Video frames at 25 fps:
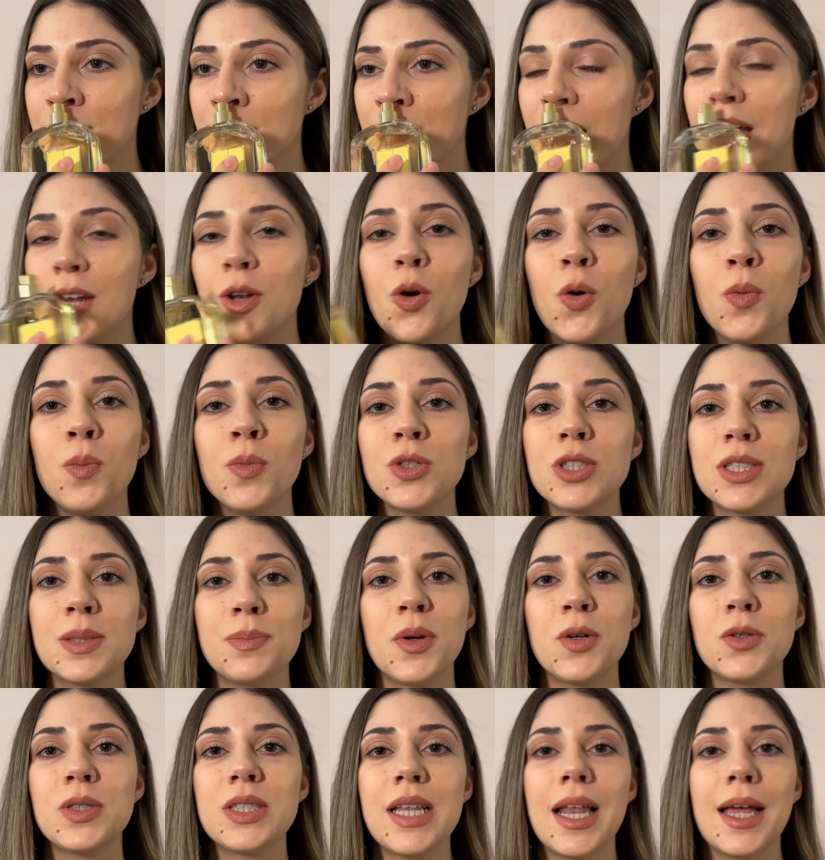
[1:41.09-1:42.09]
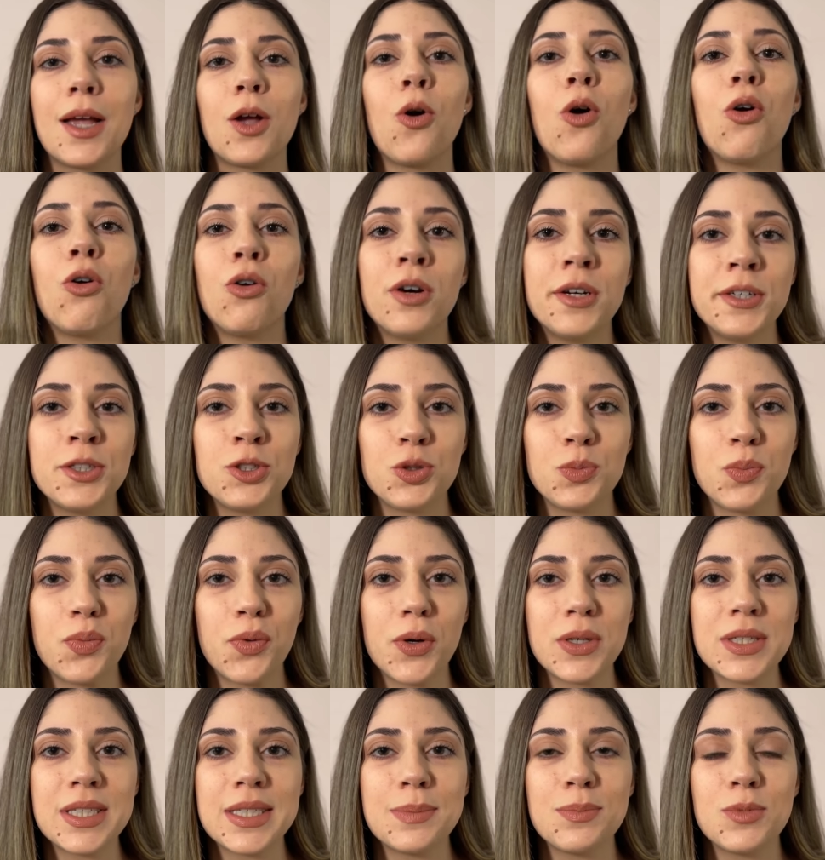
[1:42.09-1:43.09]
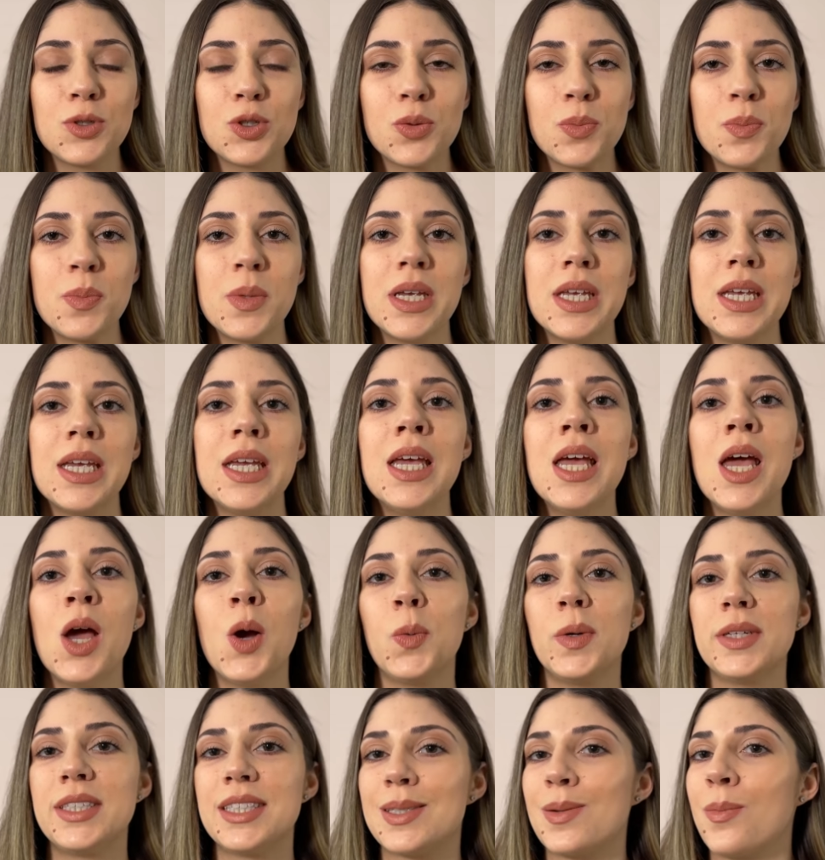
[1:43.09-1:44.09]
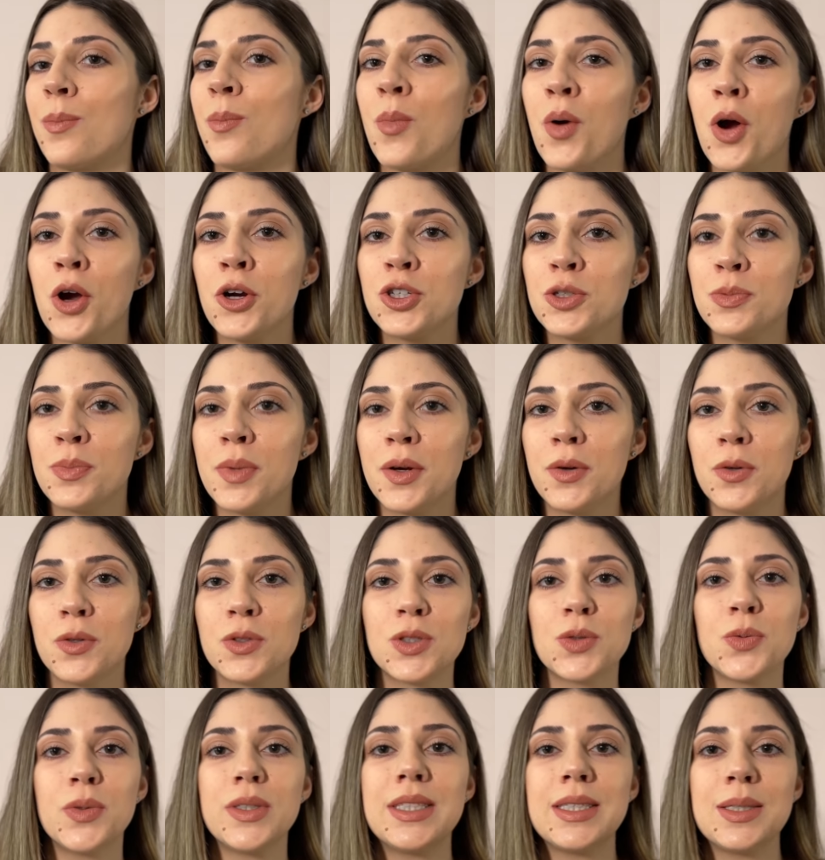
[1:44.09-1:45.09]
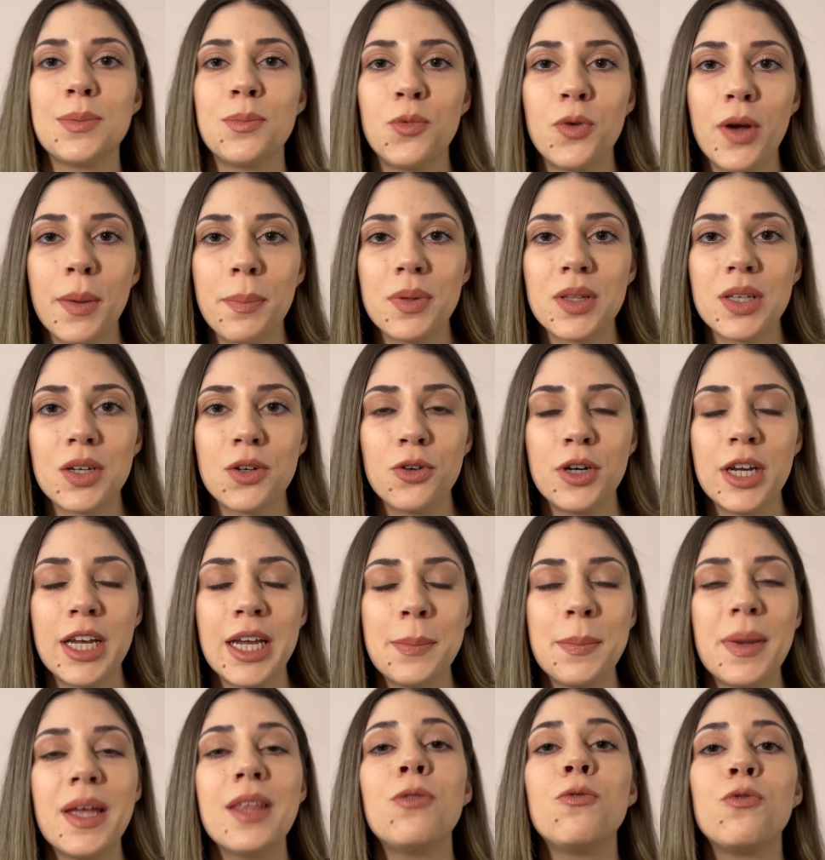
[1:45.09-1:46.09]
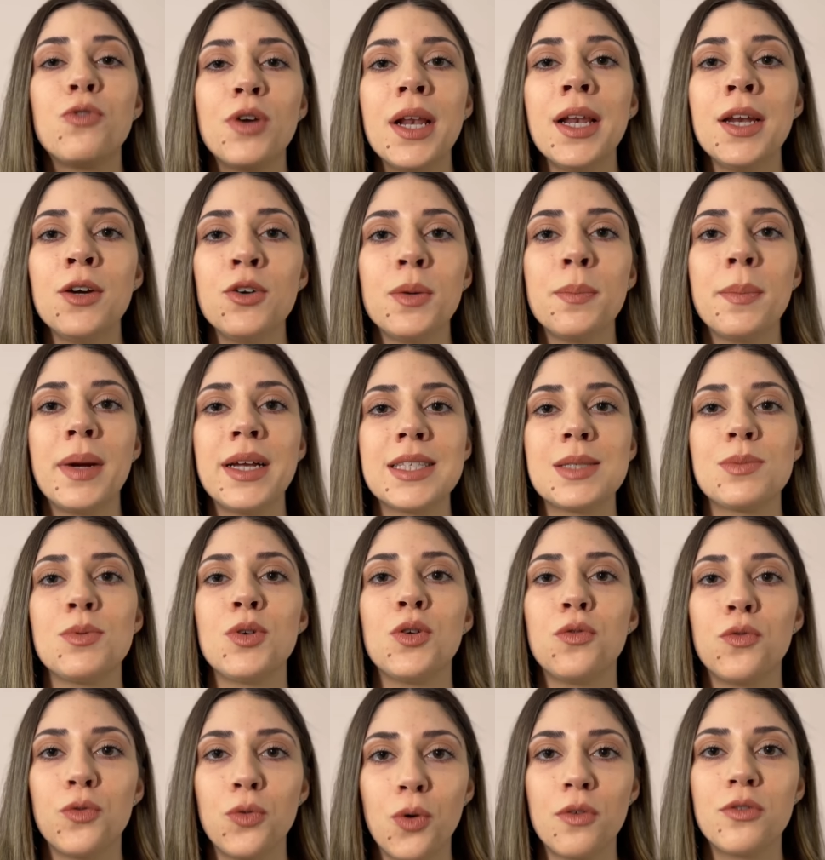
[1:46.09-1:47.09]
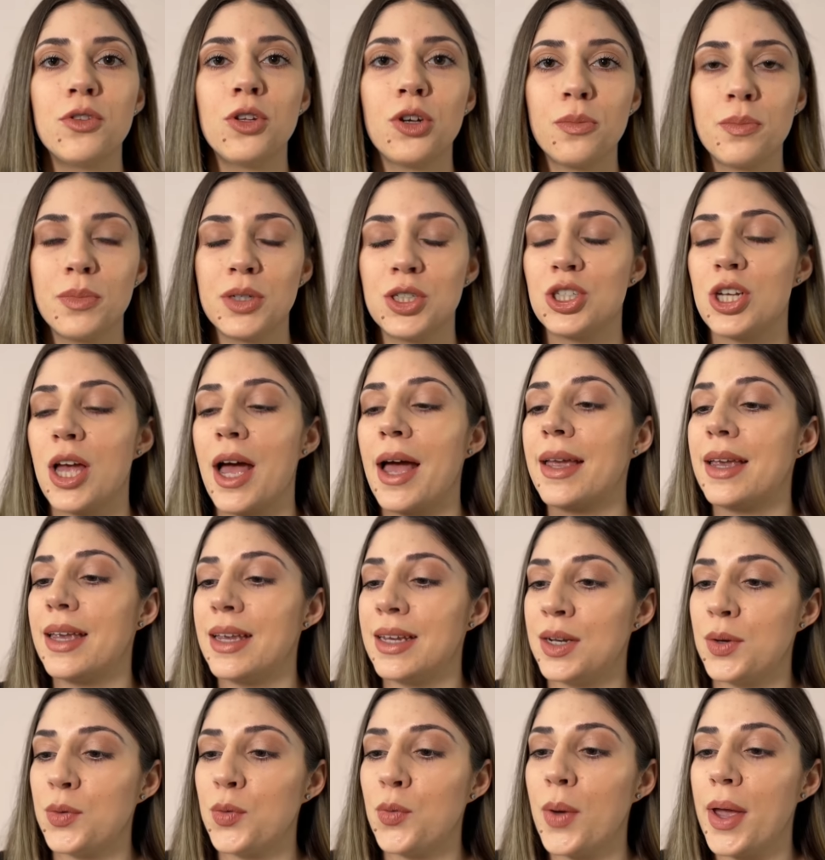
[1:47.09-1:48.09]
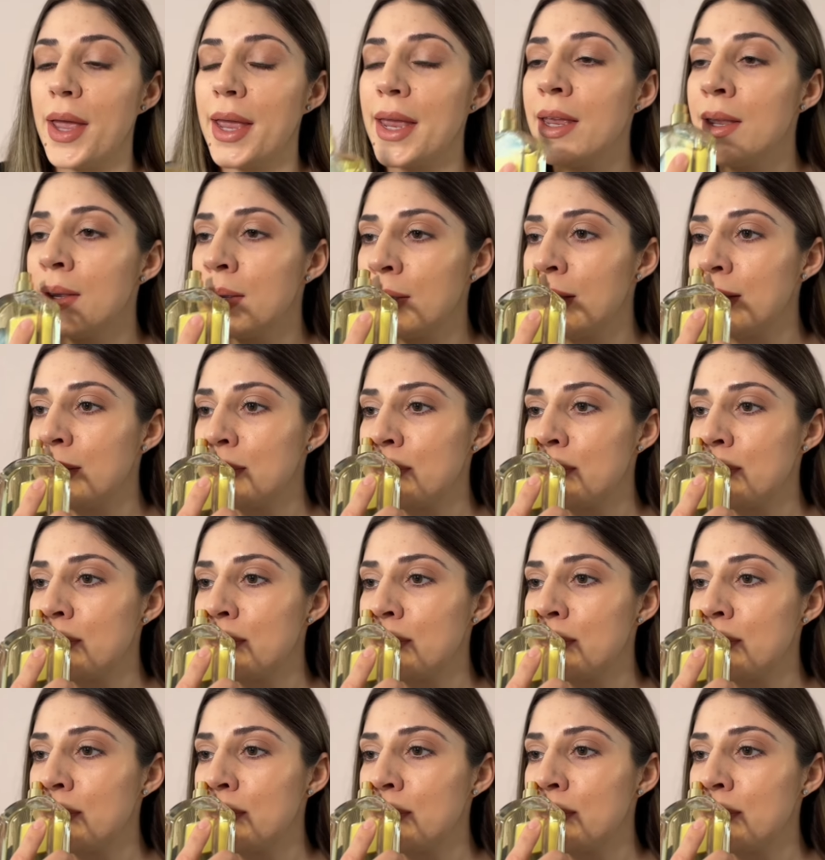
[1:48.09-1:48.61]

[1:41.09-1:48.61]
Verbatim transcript: It almost smells like orange blossom to me with some marshmallows, with some whipped cream. It really reminds me of Love Don't Be Shy in a way.